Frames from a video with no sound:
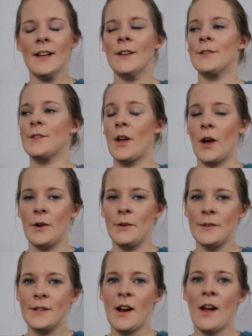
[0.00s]

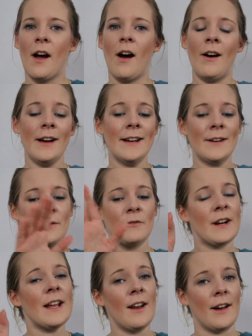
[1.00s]
So, I didn't
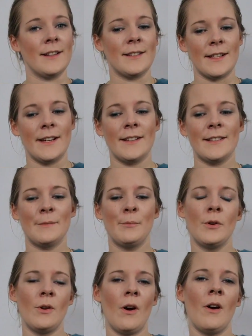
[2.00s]
realise this,
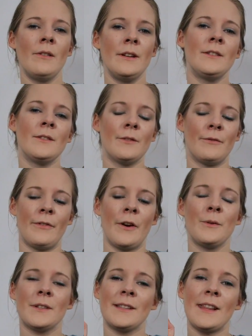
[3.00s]
but not only do the
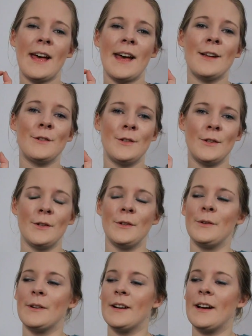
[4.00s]
folks there
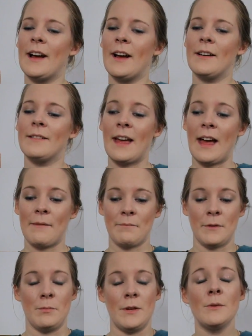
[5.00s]
do
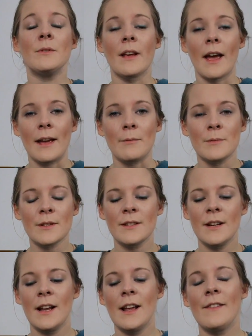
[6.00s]
computer games,
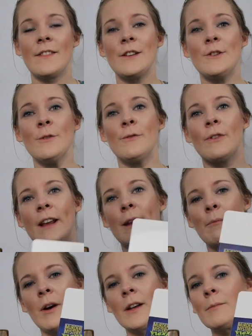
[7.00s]
they do
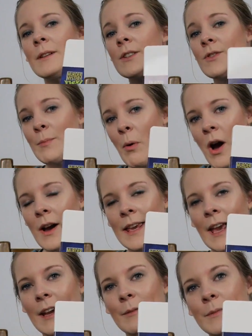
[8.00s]
frickin' murder mystery party
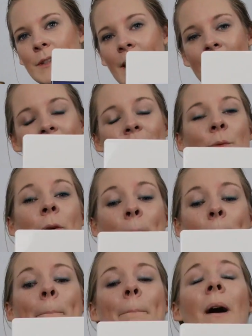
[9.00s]
games, and they do a
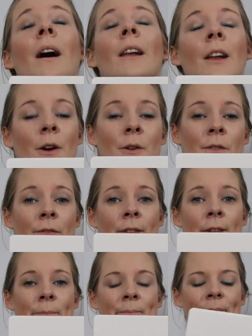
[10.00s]
buttload of
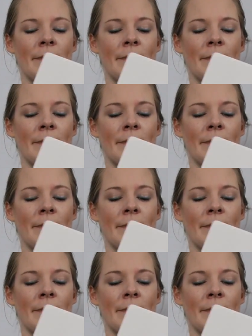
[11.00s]
them.